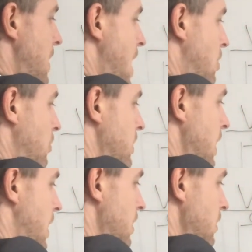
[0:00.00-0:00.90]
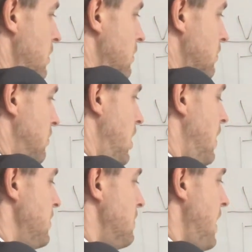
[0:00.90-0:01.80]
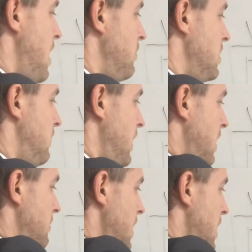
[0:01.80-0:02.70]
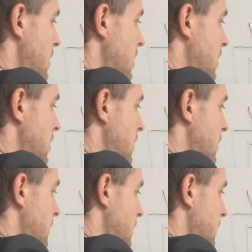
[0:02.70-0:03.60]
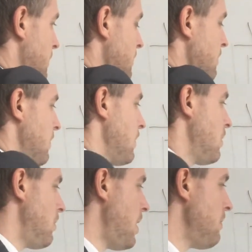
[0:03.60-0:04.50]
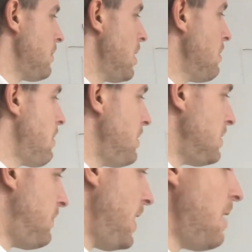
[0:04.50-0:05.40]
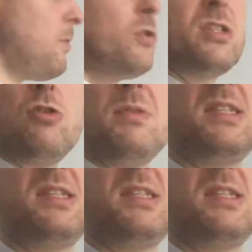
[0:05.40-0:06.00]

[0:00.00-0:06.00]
power it down, all right, I've just powered this VM down, all right, Remember this VM could still be